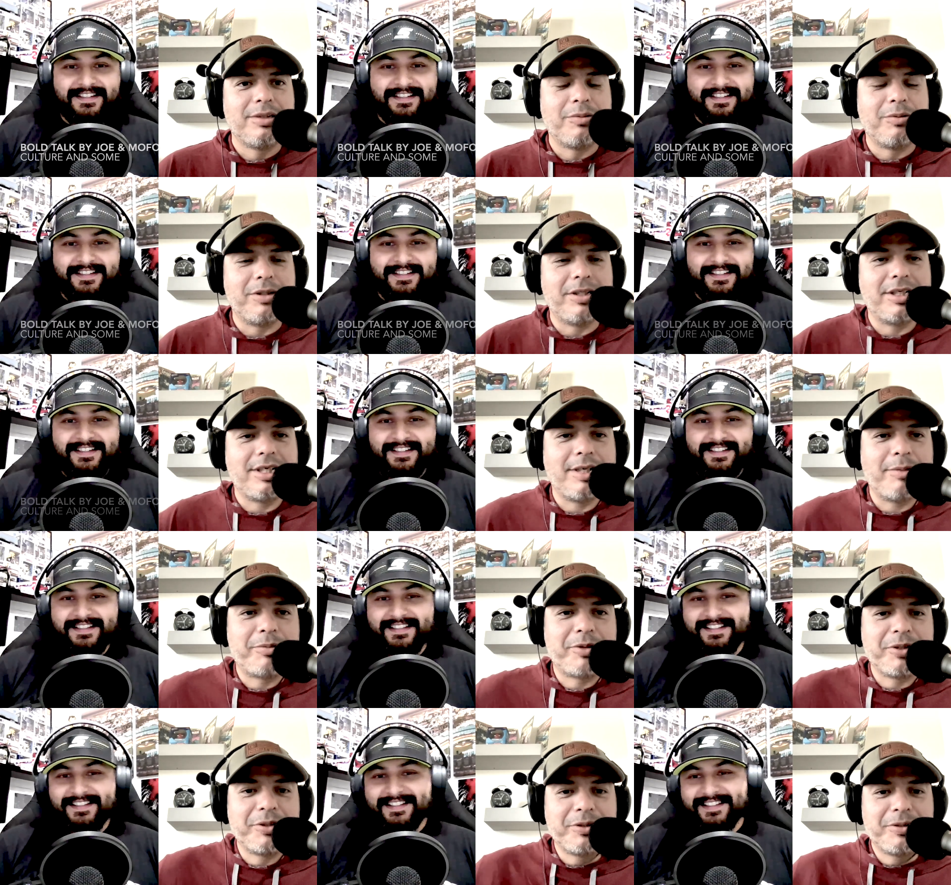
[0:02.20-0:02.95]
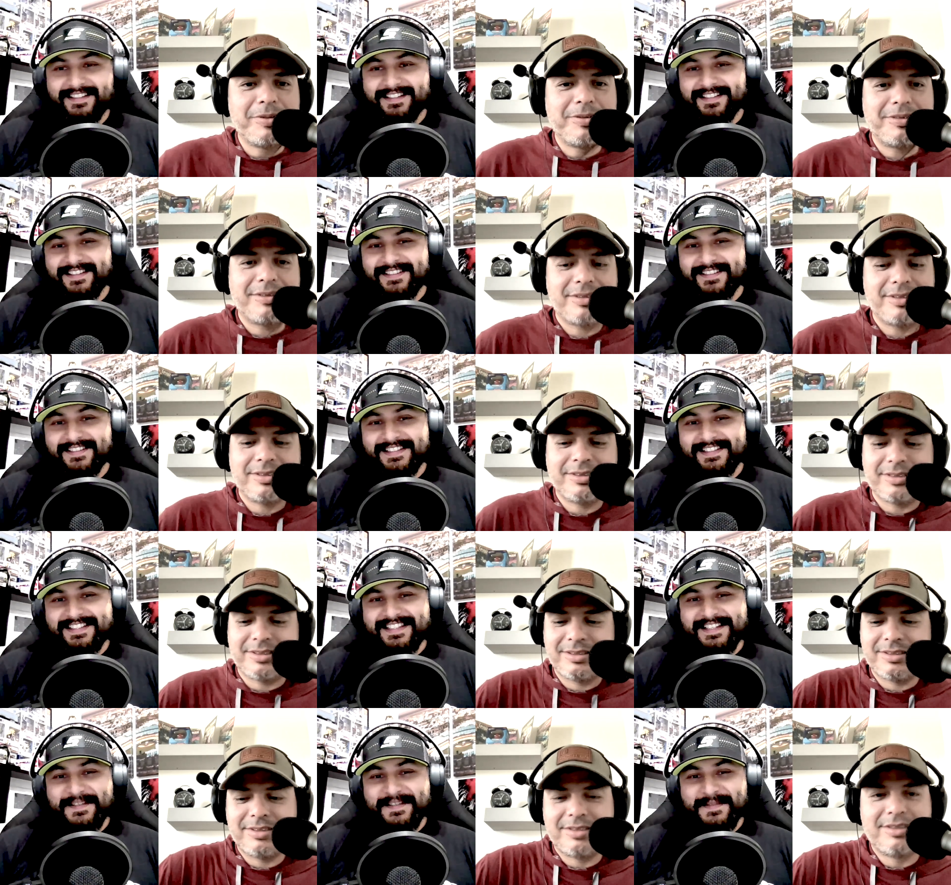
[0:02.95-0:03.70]
Speaker 1: What up, dude?
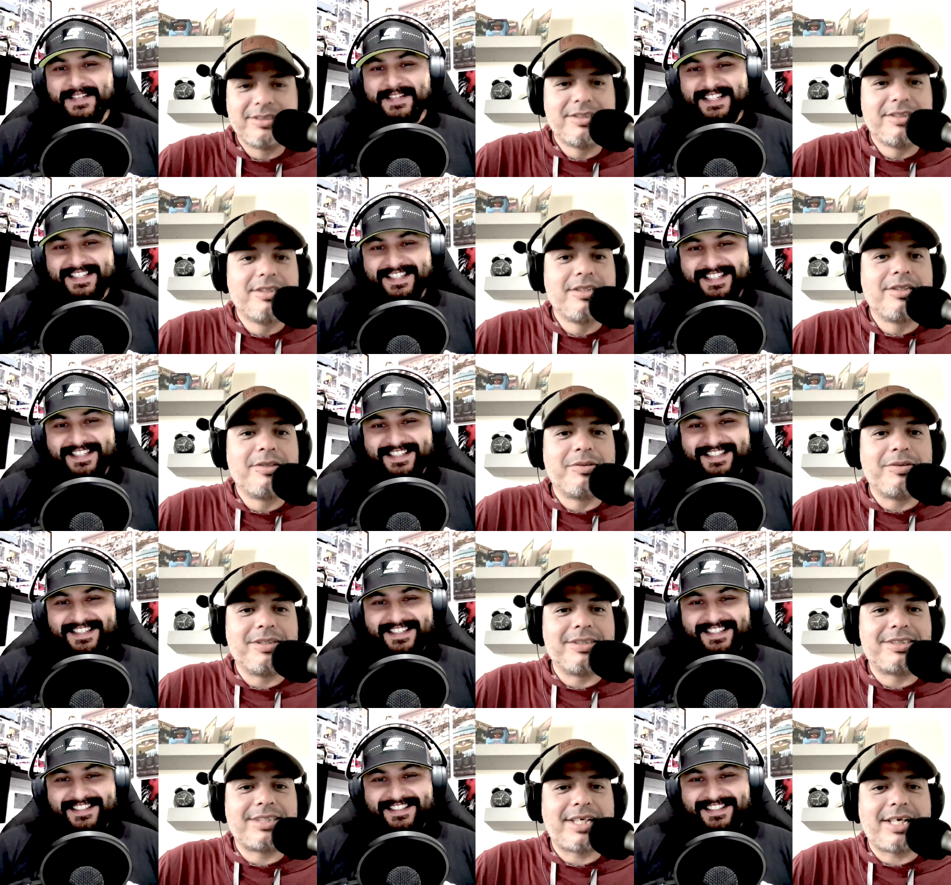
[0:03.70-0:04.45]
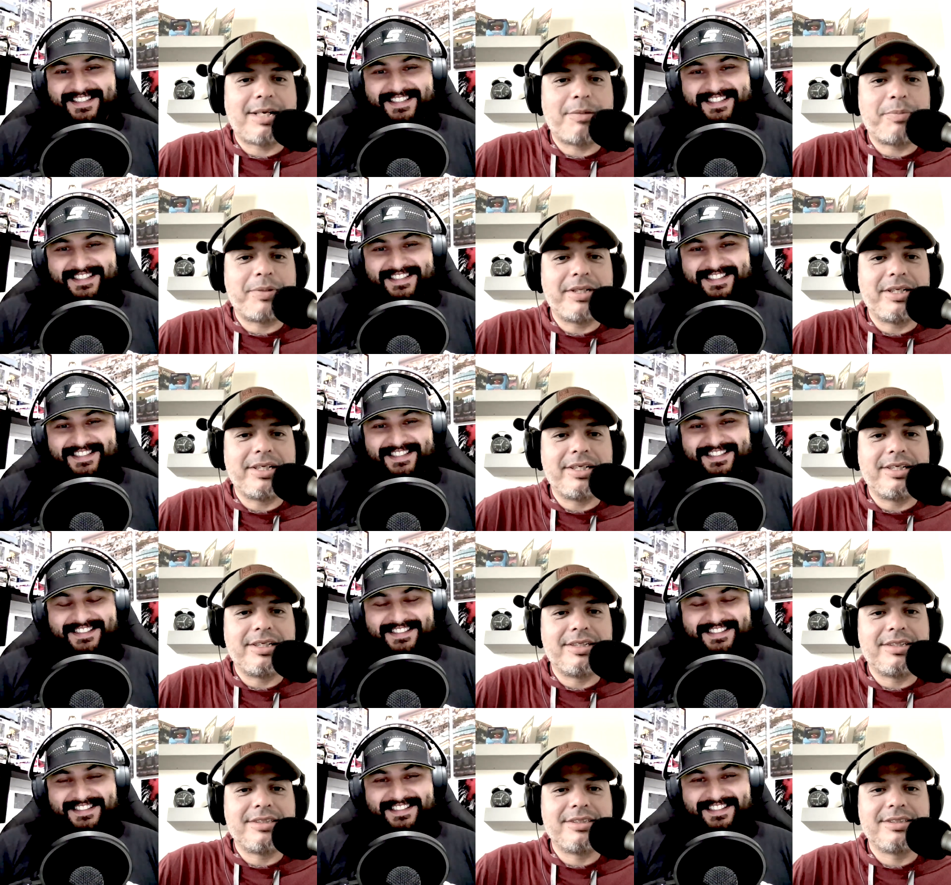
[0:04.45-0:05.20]
What's up, man? What's happening?